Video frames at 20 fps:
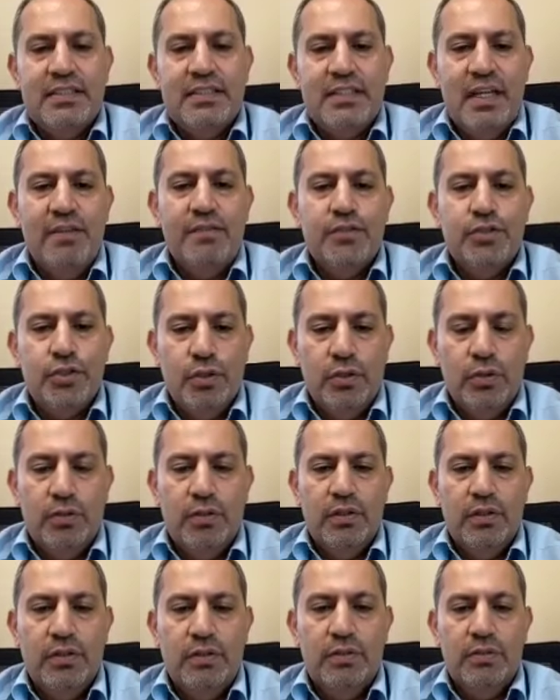have
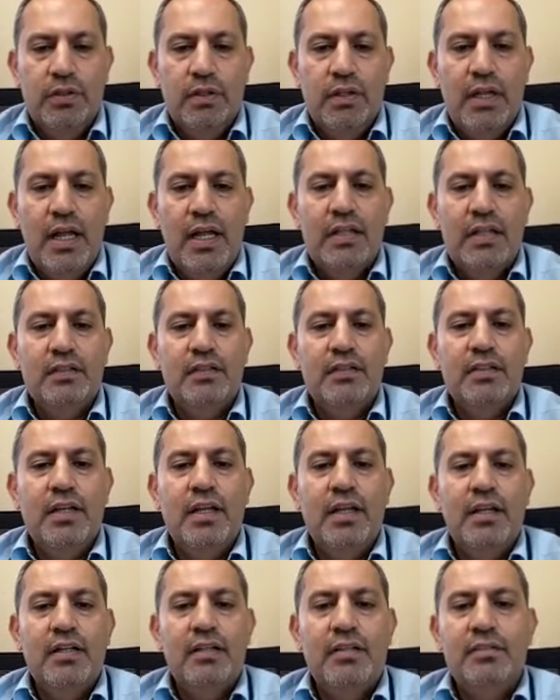shown that
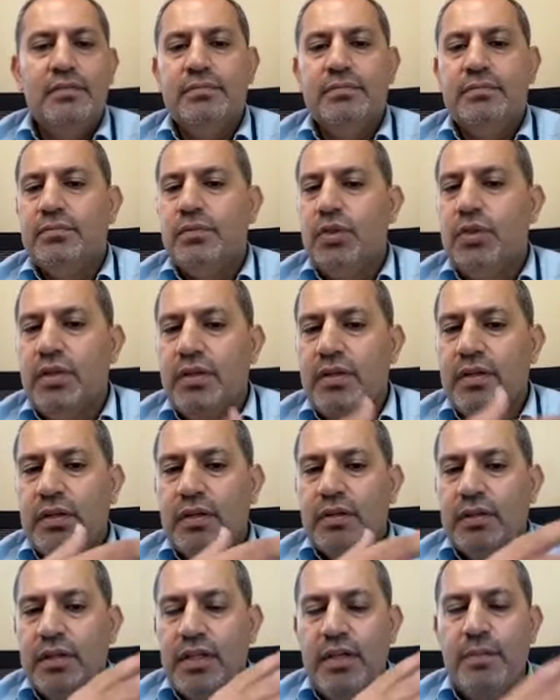
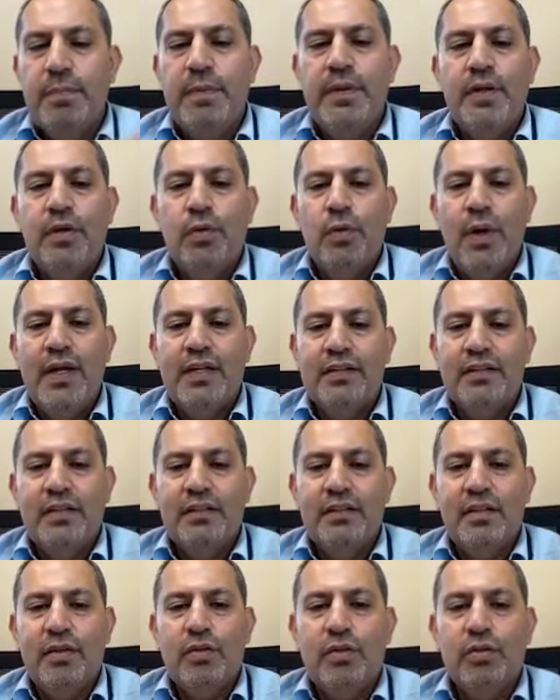keeping weight
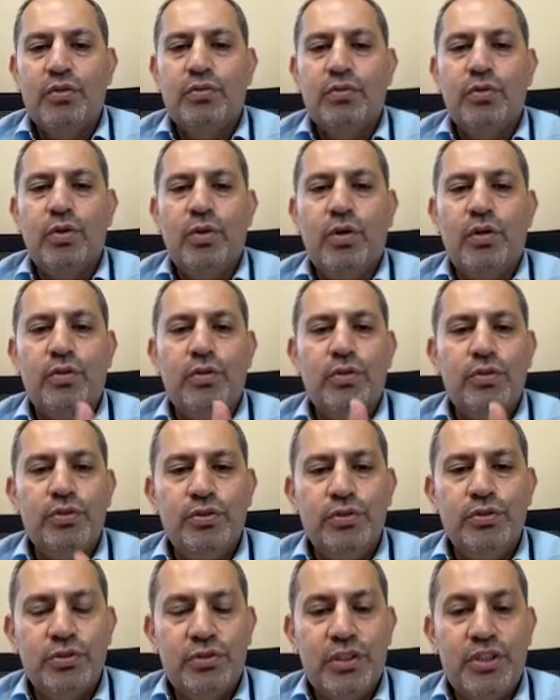under control, good
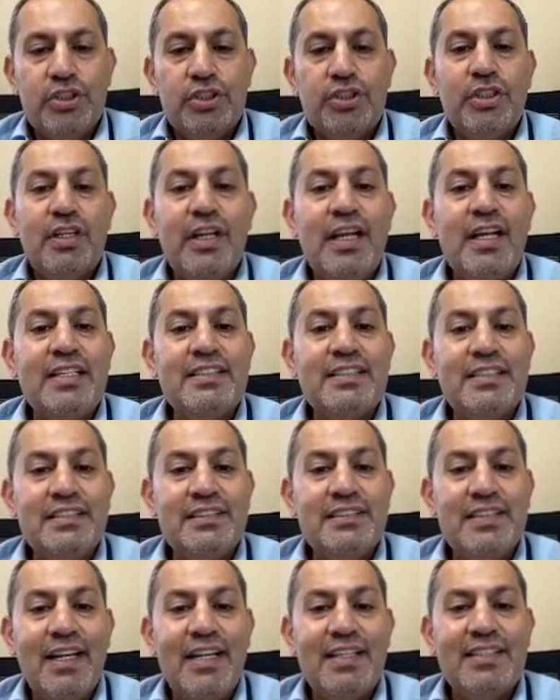nutrition,
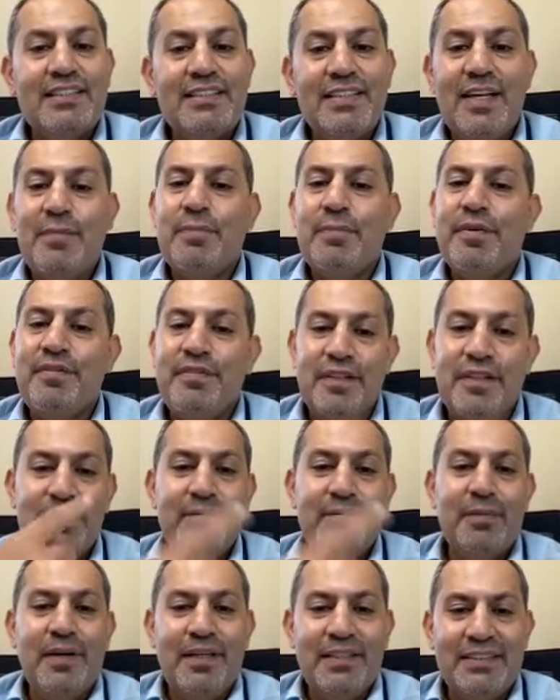exercise can
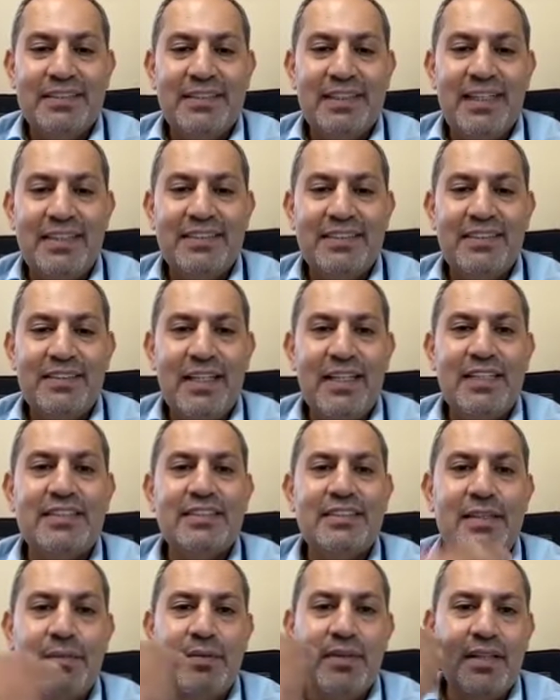prevent breast cancer. That's
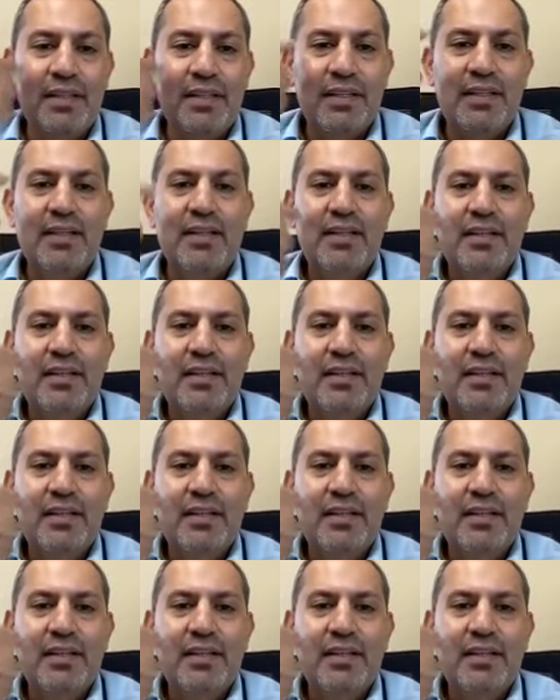something